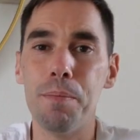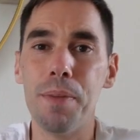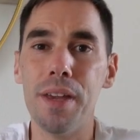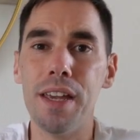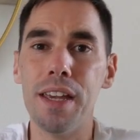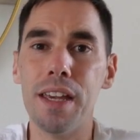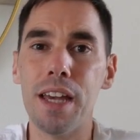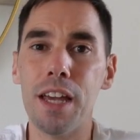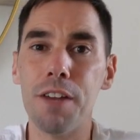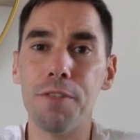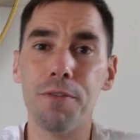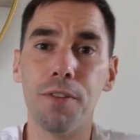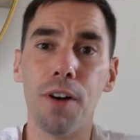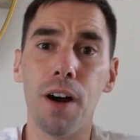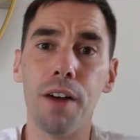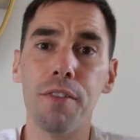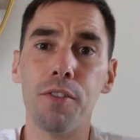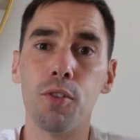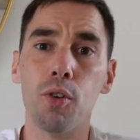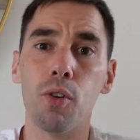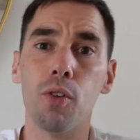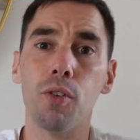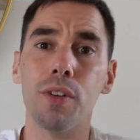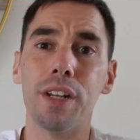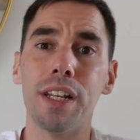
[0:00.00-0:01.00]
Being a
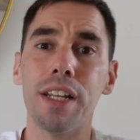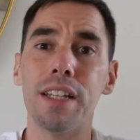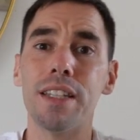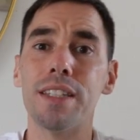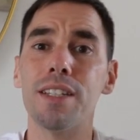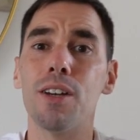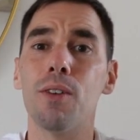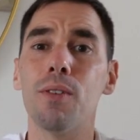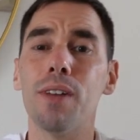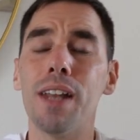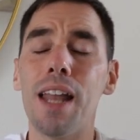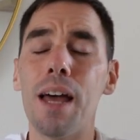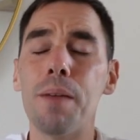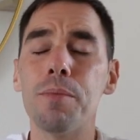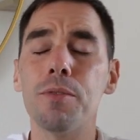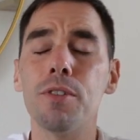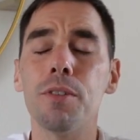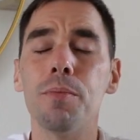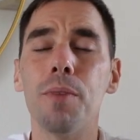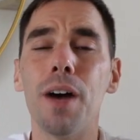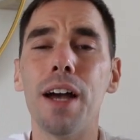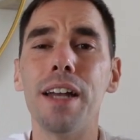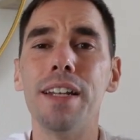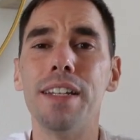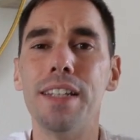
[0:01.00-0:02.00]
5-year-old Intel
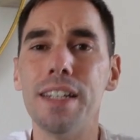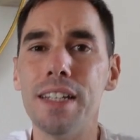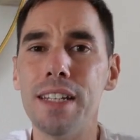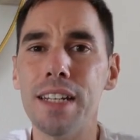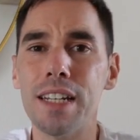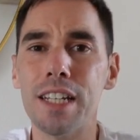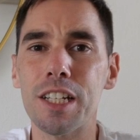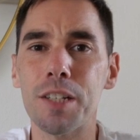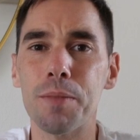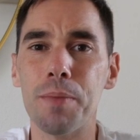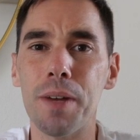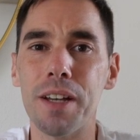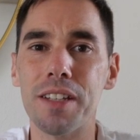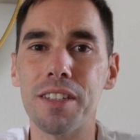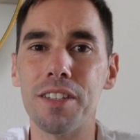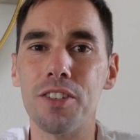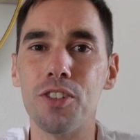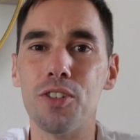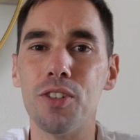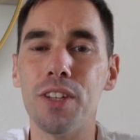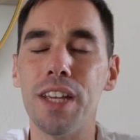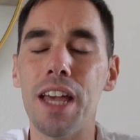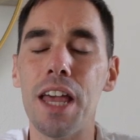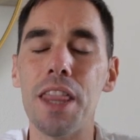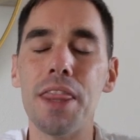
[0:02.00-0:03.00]
laptop, I didn't expect it
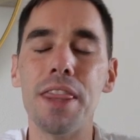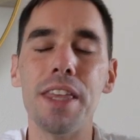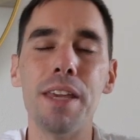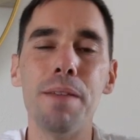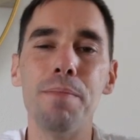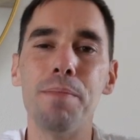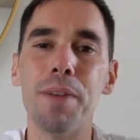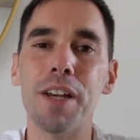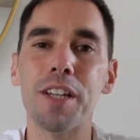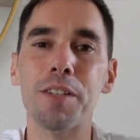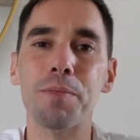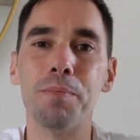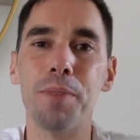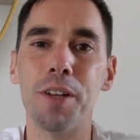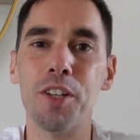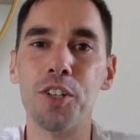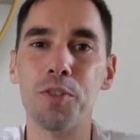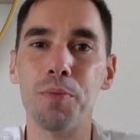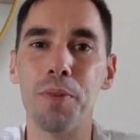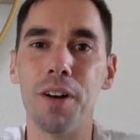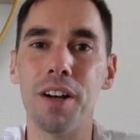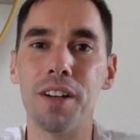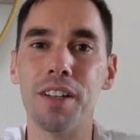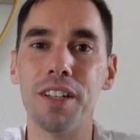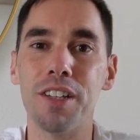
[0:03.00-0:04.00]
to get the best
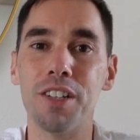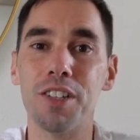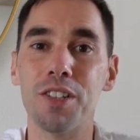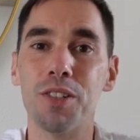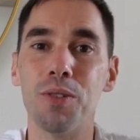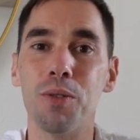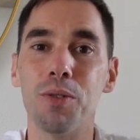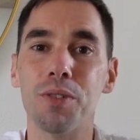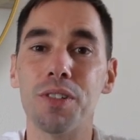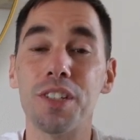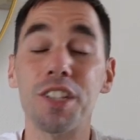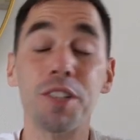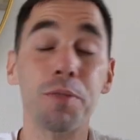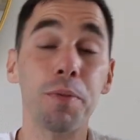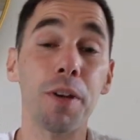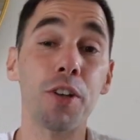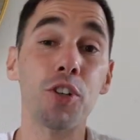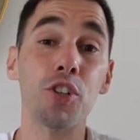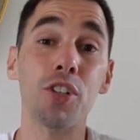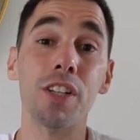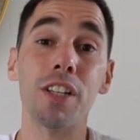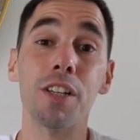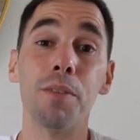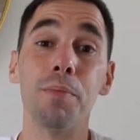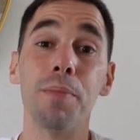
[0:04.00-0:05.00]
benchmarking scores,
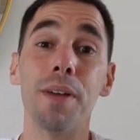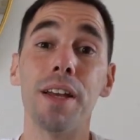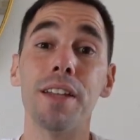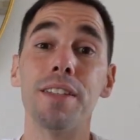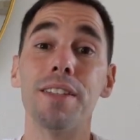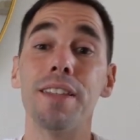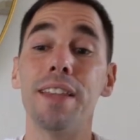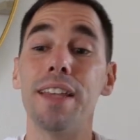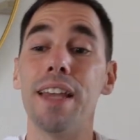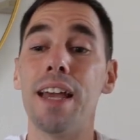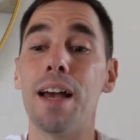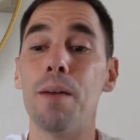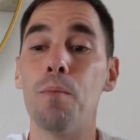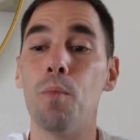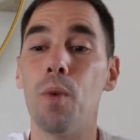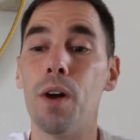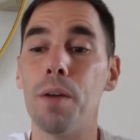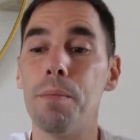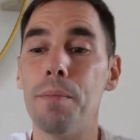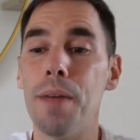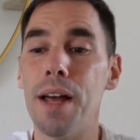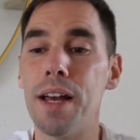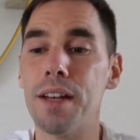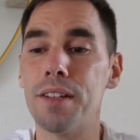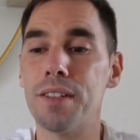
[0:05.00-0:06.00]
especially compared to the
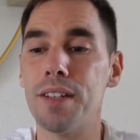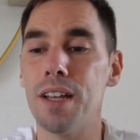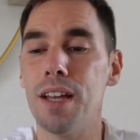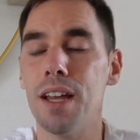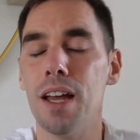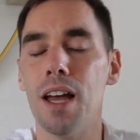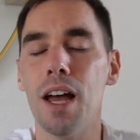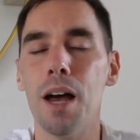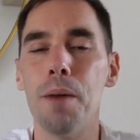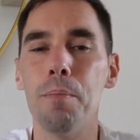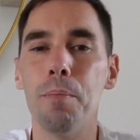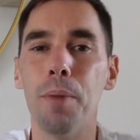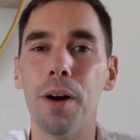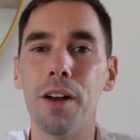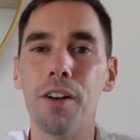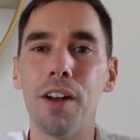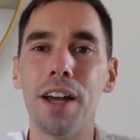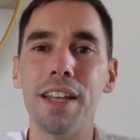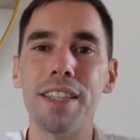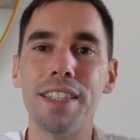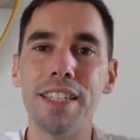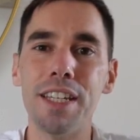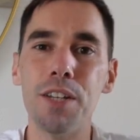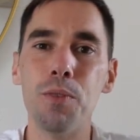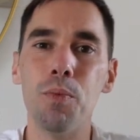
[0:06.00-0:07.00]
M1 Max, but I
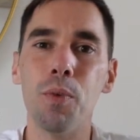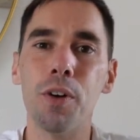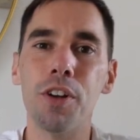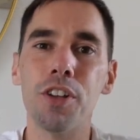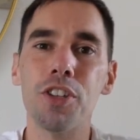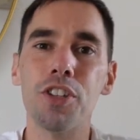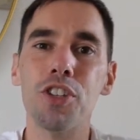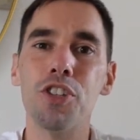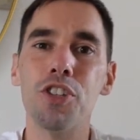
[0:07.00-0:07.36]
did want it